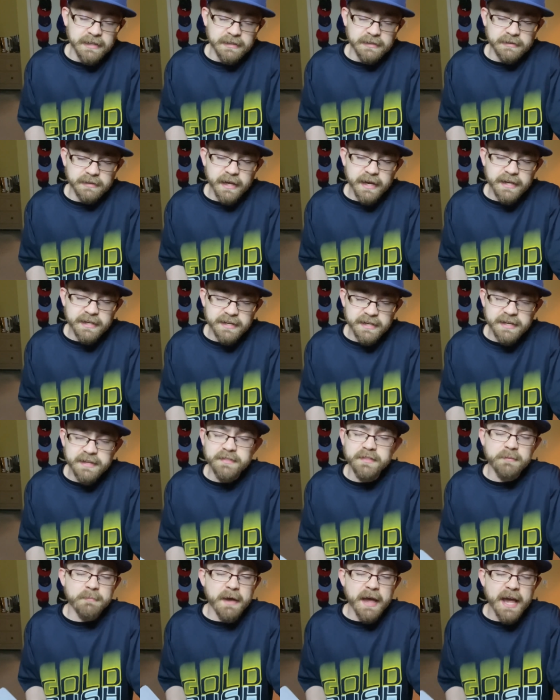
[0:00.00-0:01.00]
late
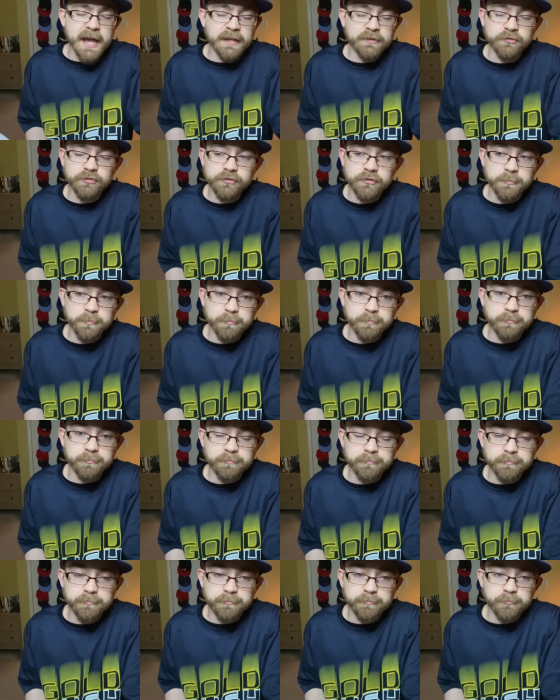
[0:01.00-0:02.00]
in the match to
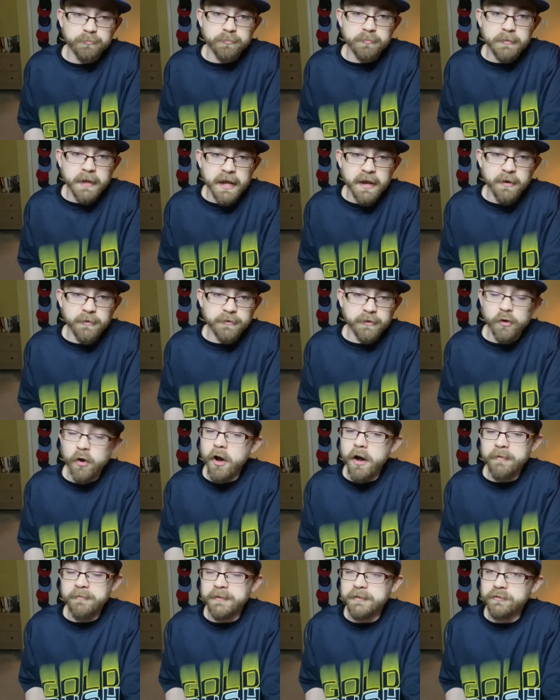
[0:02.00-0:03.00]
nail the
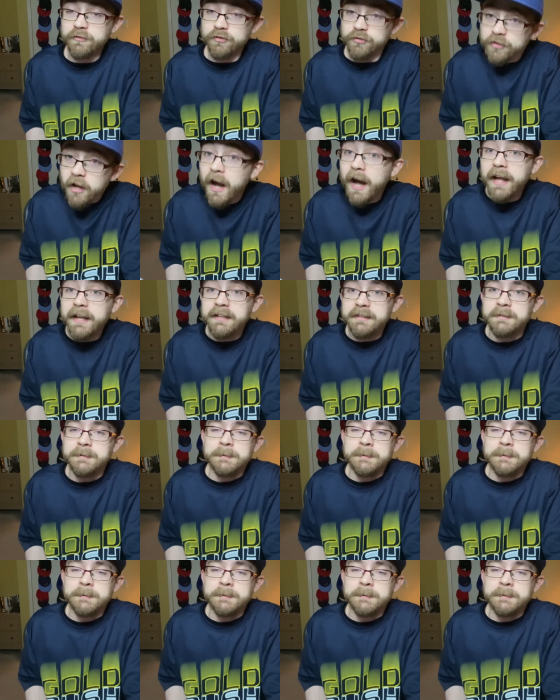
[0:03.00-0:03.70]
coffin shut.